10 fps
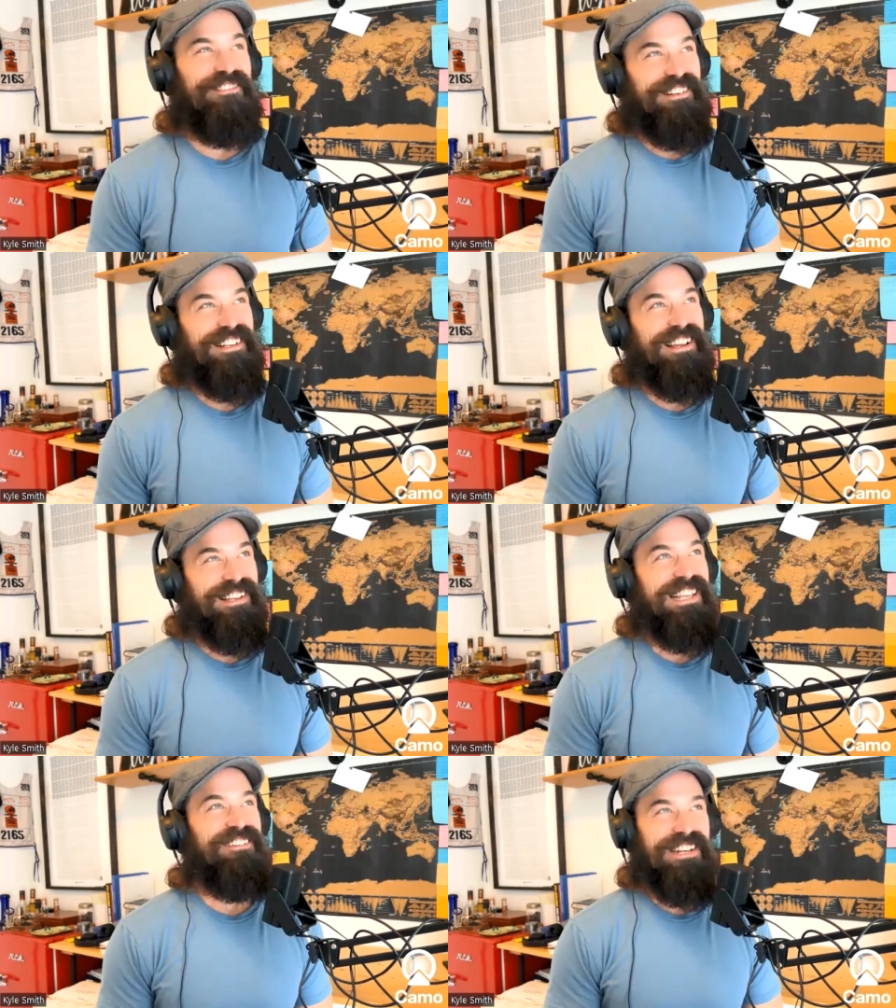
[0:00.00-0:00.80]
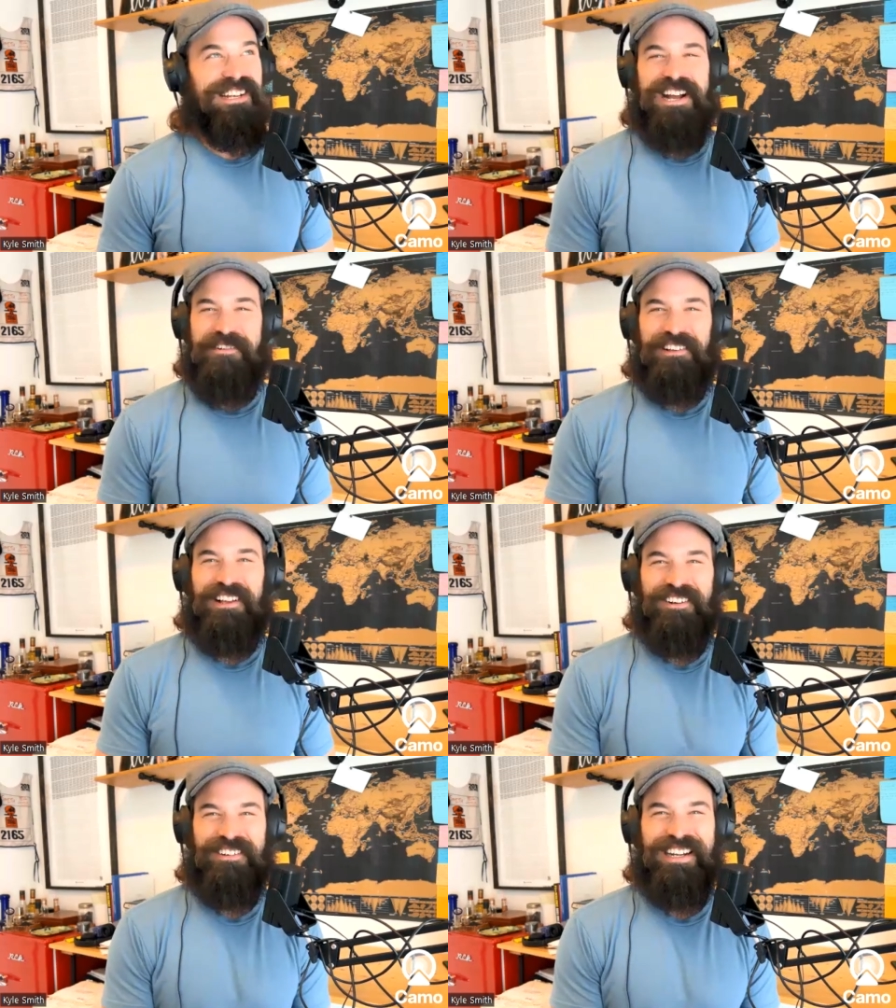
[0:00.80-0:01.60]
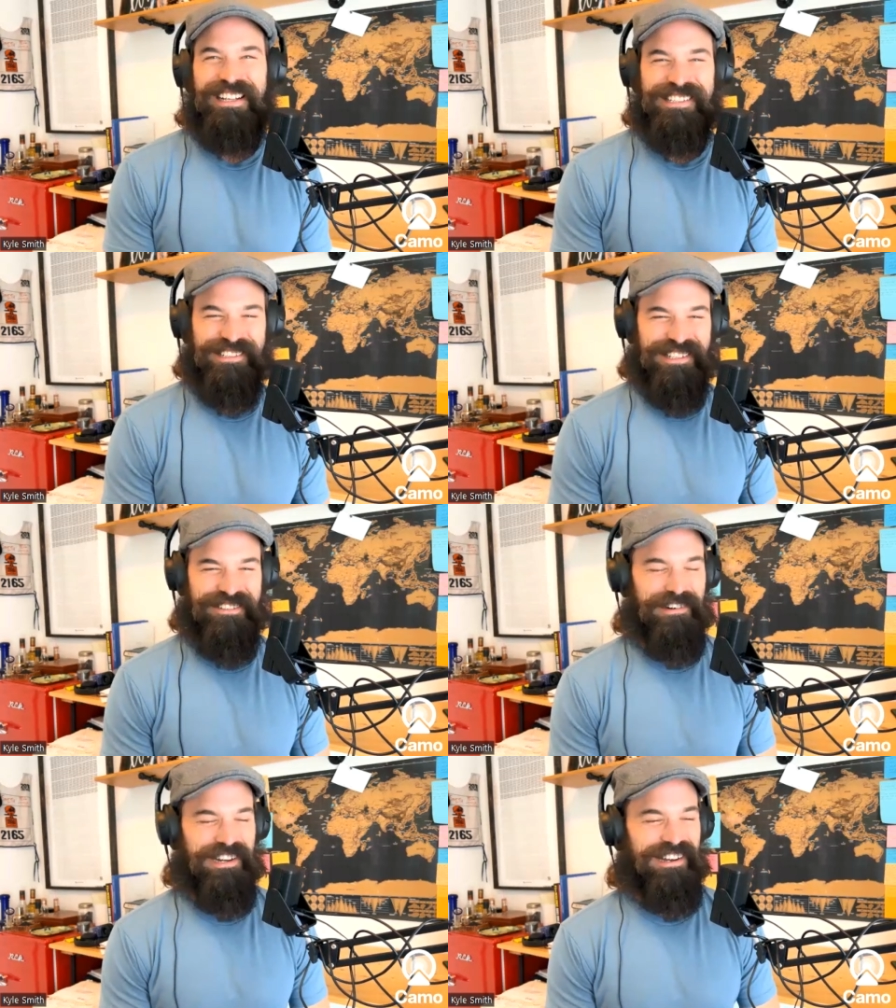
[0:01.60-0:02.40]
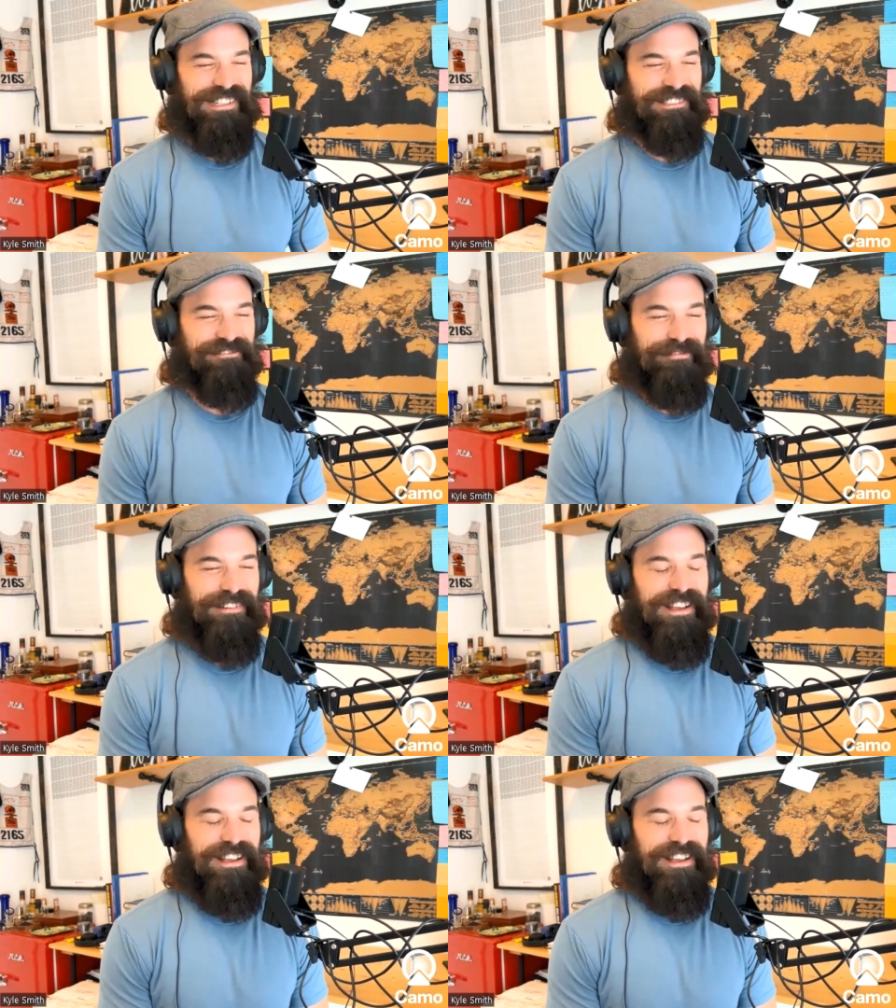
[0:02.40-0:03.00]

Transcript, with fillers: g- given you a couple already, so it's pretty awesome.